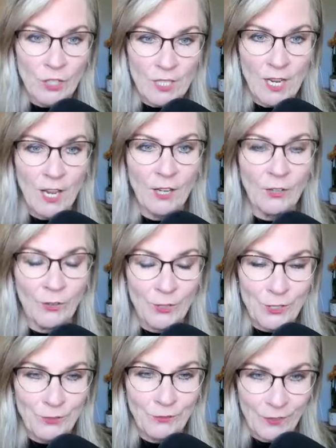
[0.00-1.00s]
or 10
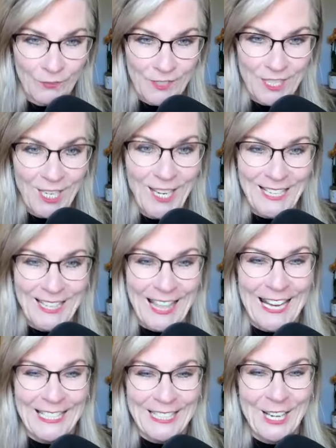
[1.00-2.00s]
or 15
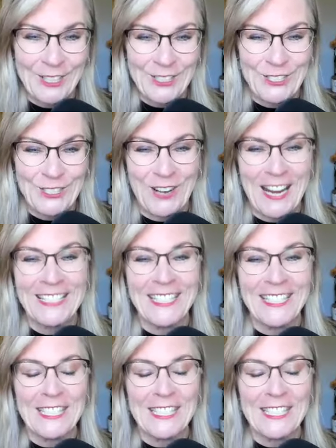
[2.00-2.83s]
things they're trying to